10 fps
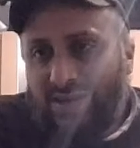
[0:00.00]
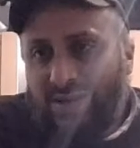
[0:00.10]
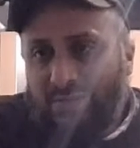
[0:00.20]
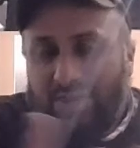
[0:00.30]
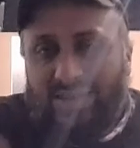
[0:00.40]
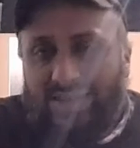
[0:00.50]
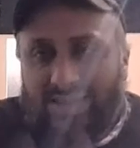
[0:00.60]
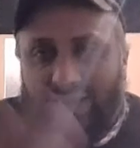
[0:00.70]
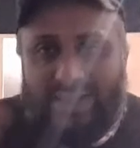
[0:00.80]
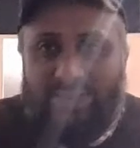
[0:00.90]

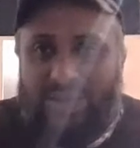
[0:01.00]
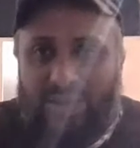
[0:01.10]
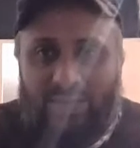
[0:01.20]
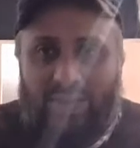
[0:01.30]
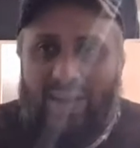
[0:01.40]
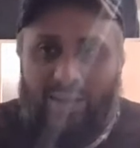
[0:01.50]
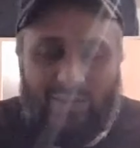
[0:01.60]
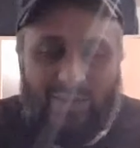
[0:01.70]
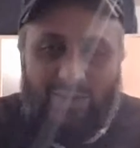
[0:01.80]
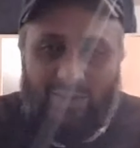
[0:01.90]
medicine that's been
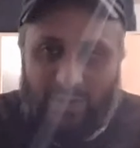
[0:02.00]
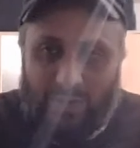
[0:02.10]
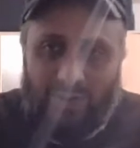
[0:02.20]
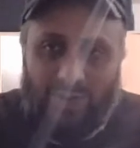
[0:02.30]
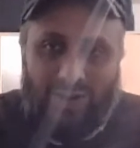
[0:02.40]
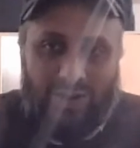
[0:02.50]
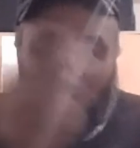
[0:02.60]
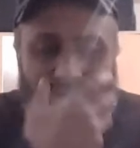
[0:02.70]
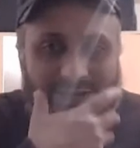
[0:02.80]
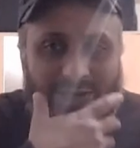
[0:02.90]
around for a
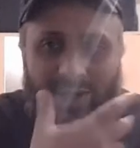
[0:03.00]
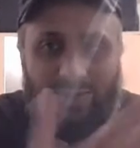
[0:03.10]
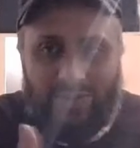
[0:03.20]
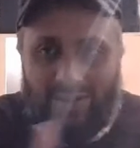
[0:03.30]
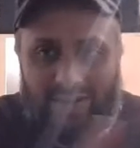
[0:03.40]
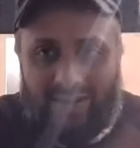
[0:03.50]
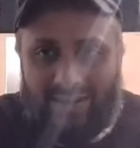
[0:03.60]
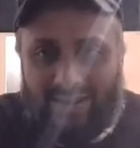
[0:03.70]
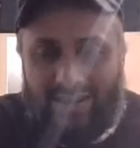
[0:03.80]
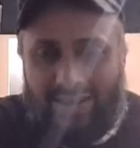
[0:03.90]
long time, but
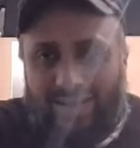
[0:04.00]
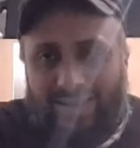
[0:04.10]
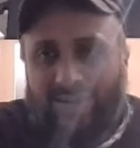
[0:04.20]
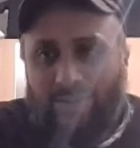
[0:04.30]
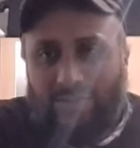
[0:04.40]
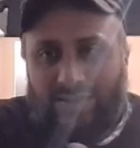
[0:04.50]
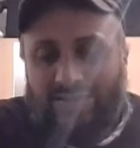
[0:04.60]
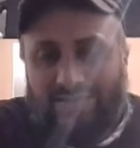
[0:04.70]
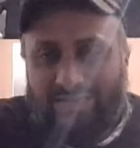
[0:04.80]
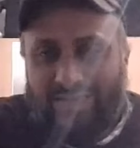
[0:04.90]

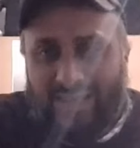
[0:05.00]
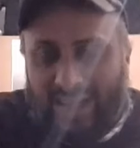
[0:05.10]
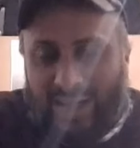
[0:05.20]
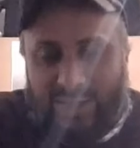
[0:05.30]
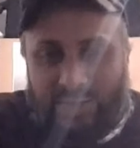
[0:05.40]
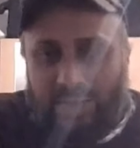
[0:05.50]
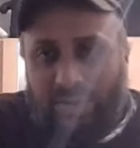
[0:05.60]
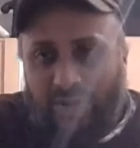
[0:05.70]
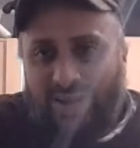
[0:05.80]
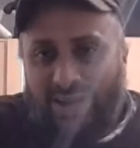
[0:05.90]
someone's figured out how to
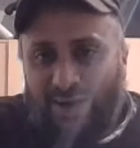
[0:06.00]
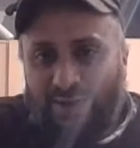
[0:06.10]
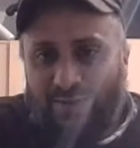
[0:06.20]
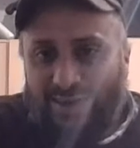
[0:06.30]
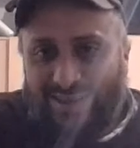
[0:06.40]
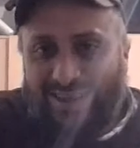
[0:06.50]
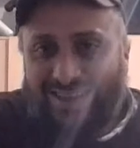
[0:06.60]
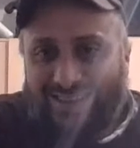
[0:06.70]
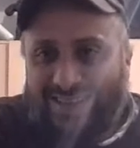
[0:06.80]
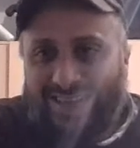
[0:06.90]
make money out of it.
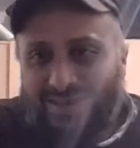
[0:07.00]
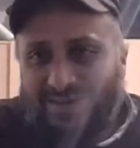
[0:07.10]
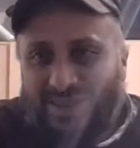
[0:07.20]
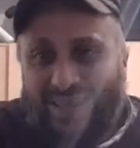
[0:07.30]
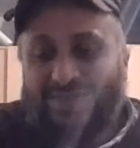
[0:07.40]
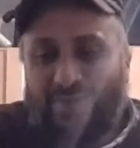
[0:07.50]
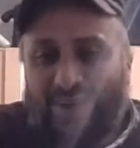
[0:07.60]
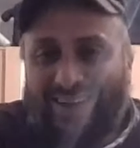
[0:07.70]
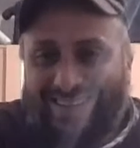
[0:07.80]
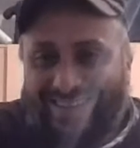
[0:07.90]
That's
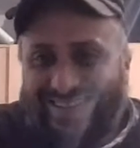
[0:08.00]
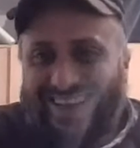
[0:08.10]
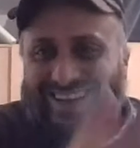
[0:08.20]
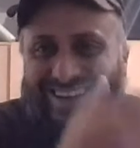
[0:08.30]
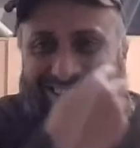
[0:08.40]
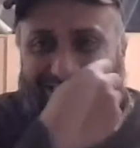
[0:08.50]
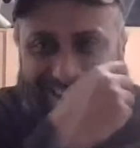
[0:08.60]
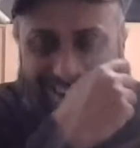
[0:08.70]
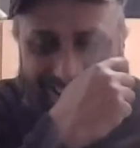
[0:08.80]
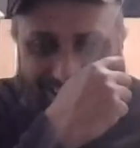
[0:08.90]
my understanding
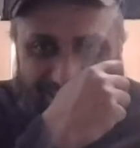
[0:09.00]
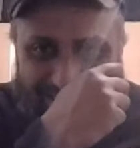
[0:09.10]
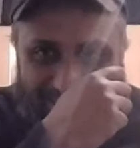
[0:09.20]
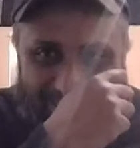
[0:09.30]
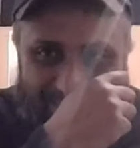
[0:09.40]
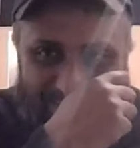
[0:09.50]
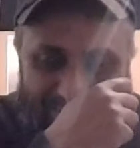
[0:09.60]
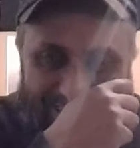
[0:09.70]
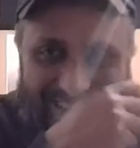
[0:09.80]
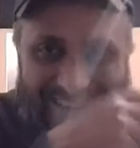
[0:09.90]
of
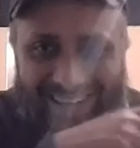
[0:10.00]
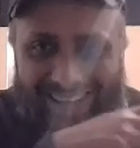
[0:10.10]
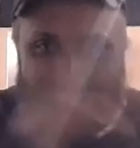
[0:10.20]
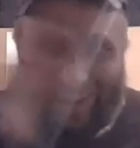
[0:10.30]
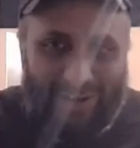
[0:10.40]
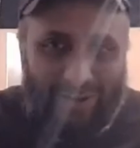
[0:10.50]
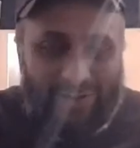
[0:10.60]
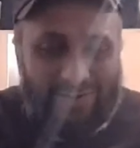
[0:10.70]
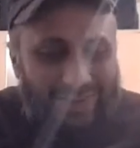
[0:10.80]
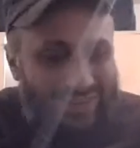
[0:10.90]
it. A lot
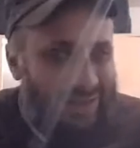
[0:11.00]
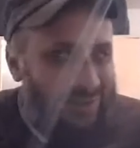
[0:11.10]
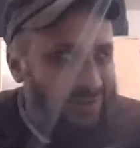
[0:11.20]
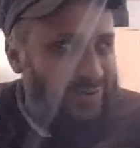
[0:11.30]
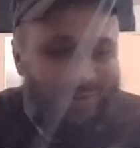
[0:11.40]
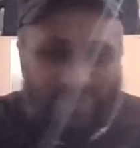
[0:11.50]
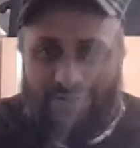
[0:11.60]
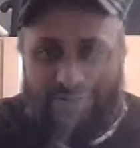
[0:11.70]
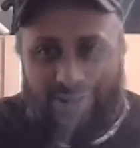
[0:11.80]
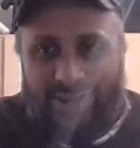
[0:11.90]
of this stuff to be
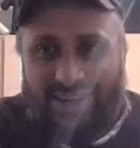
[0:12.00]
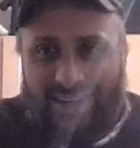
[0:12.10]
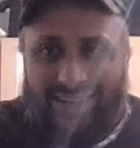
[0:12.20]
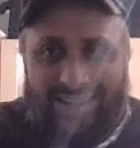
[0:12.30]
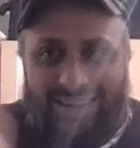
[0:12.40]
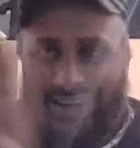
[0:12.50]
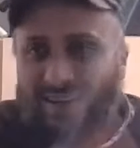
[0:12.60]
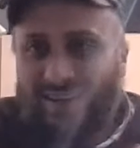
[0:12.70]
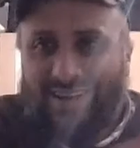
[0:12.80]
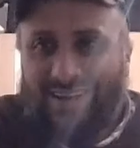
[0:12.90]
free, and then
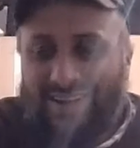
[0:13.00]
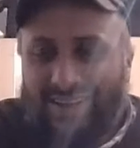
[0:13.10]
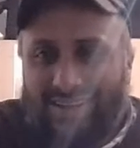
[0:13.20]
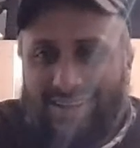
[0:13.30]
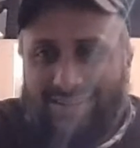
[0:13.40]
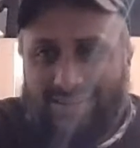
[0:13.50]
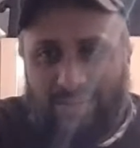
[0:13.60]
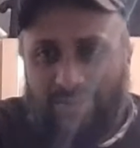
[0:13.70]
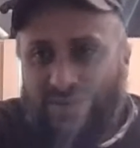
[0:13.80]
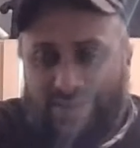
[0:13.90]

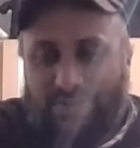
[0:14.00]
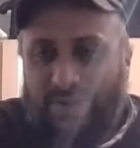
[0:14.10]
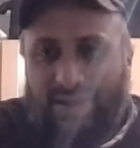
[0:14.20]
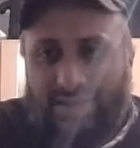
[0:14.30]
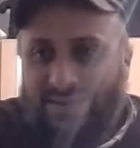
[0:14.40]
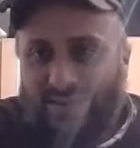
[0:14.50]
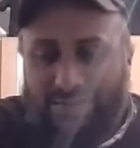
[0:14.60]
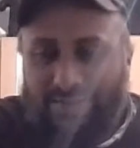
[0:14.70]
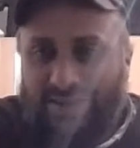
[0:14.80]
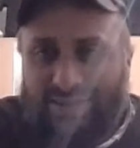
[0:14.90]
someone just patents it
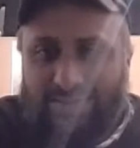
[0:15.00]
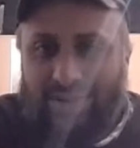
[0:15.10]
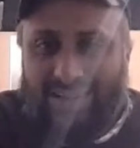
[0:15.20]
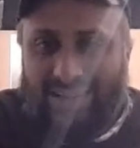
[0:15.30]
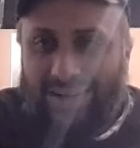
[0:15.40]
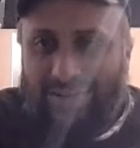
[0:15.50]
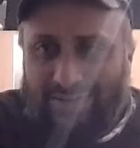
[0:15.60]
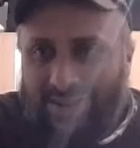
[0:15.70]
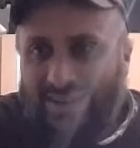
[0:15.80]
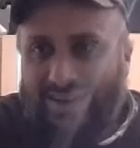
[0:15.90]
and makes money out
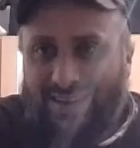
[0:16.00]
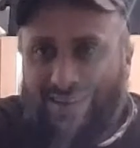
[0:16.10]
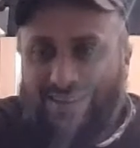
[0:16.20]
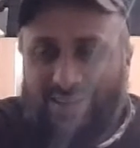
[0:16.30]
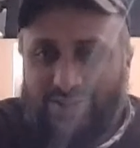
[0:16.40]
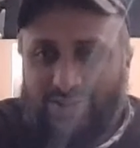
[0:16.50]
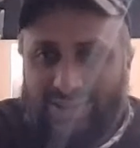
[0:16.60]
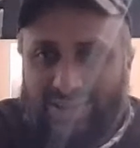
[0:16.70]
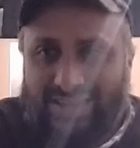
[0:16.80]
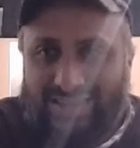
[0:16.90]
of it and
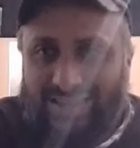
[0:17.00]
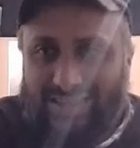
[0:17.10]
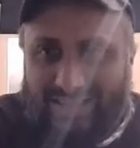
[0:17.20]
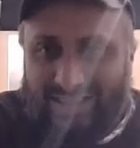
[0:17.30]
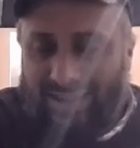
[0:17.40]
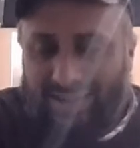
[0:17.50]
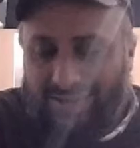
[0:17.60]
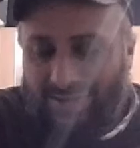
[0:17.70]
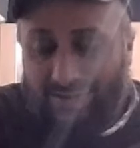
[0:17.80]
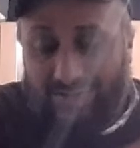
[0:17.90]
industrializes it.
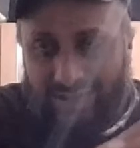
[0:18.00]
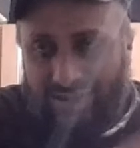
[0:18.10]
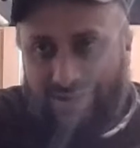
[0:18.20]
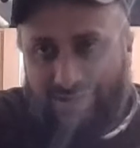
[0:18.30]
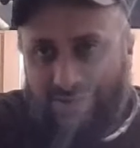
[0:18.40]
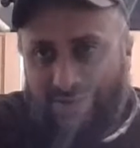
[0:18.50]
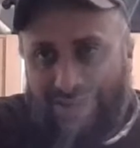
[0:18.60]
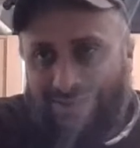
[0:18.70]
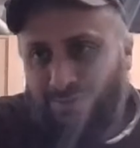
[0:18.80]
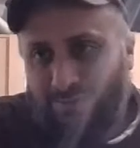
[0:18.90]
So
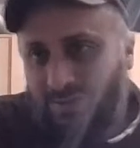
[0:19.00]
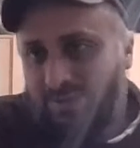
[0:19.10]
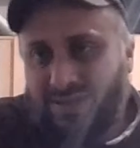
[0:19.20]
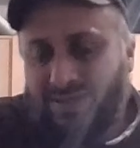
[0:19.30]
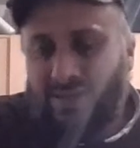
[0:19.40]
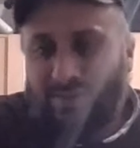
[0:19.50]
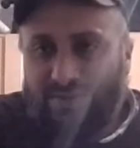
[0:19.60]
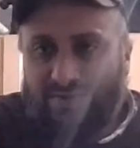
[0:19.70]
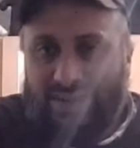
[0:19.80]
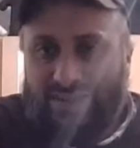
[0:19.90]
that's probably the same
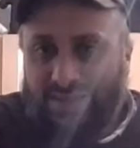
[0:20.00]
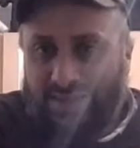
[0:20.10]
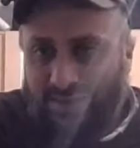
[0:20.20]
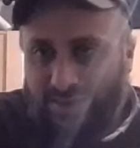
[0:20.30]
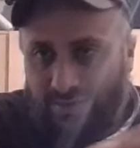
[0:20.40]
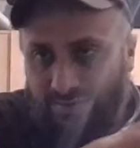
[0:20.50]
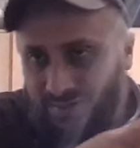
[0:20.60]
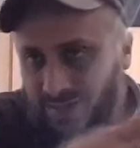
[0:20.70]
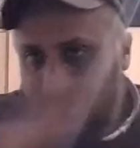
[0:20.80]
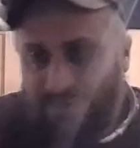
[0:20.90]
with vaccination.
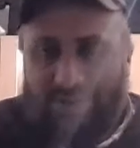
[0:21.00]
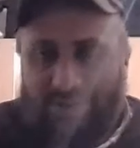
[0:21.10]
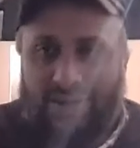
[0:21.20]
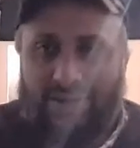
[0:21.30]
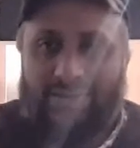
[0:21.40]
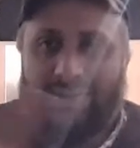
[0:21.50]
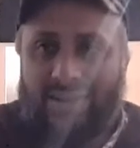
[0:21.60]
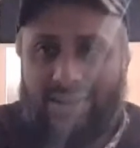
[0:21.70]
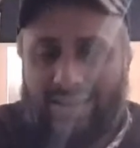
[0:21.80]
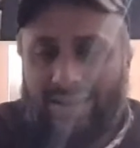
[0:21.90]
It's been around.
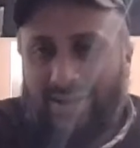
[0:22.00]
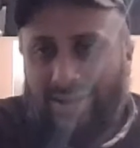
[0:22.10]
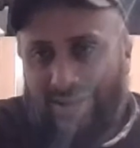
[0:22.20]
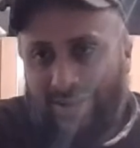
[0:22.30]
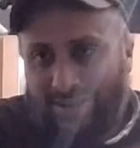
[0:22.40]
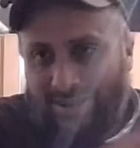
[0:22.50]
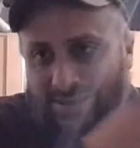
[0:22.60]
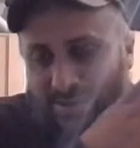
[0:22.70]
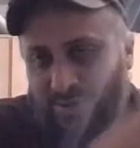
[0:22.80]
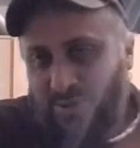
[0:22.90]

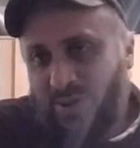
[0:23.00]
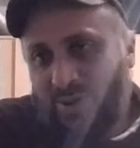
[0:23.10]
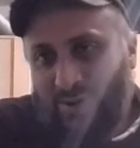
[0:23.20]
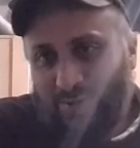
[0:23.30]
It's been